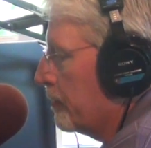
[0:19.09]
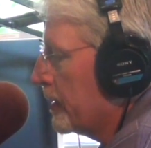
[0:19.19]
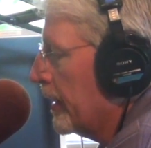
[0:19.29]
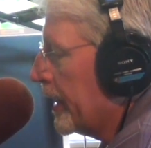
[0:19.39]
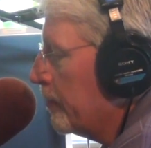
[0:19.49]
We're
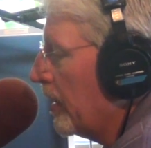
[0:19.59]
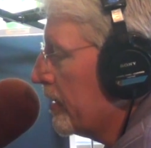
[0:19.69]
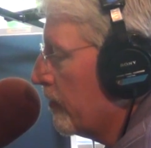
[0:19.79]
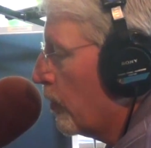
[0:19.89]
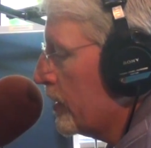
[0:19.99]
talking about
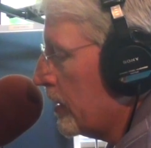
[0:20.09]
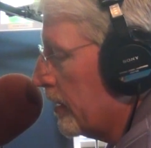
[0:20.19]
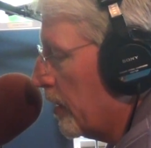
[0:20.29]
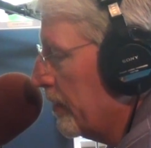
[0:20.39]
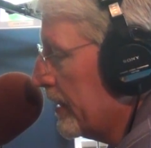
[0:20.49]
divorce a
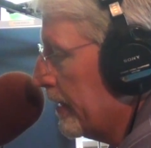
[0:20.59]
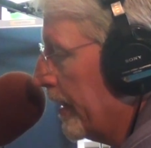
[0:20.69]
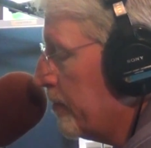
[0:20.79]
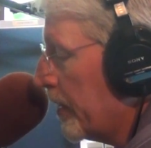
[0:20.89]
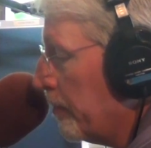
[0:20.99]
little bit
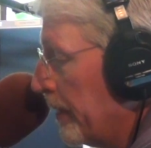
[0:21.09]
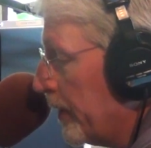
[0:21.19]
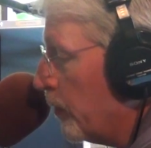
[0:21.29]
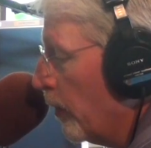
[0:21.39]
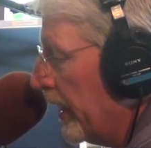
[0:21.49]
tonight, but a
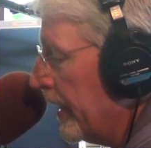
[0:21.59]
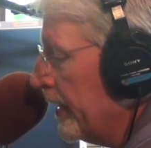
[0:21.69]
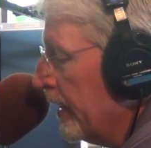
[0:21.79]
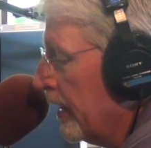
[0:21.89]
better way